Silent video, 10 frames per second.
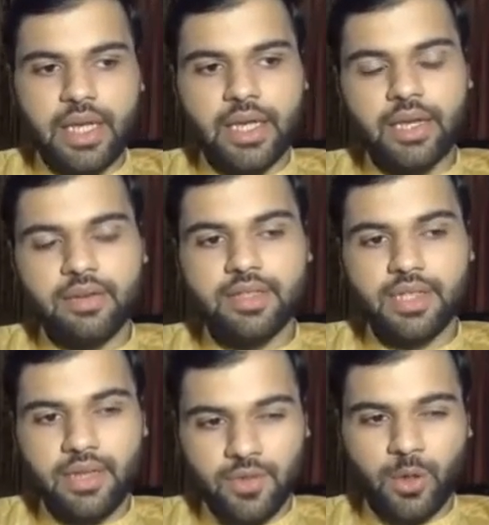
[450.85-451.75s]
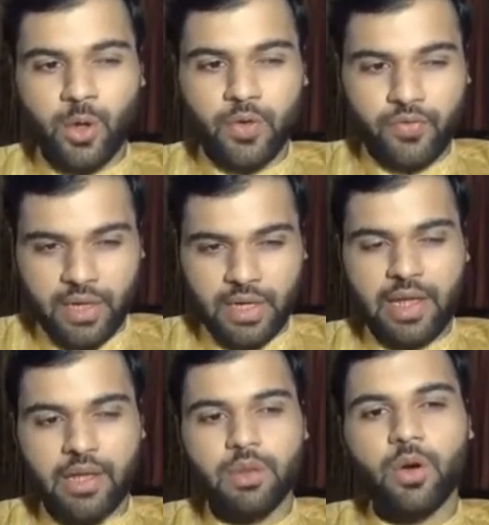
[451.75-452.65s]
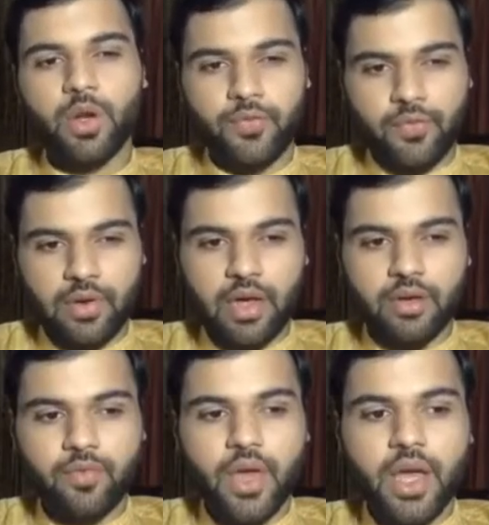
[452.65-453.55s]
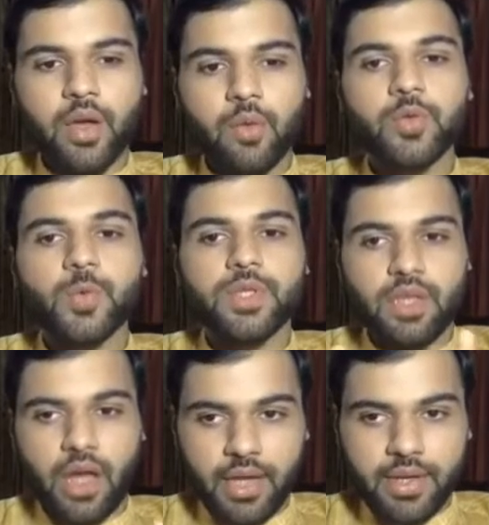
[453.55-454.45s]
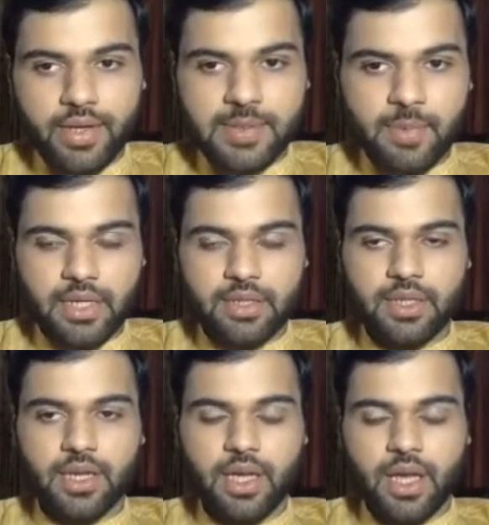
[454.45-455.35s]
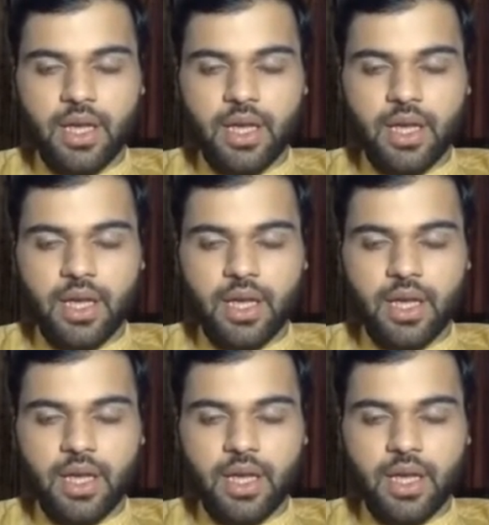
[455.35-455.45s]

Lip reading: I received a lot of acclaim, a lot of love, which was unexpected.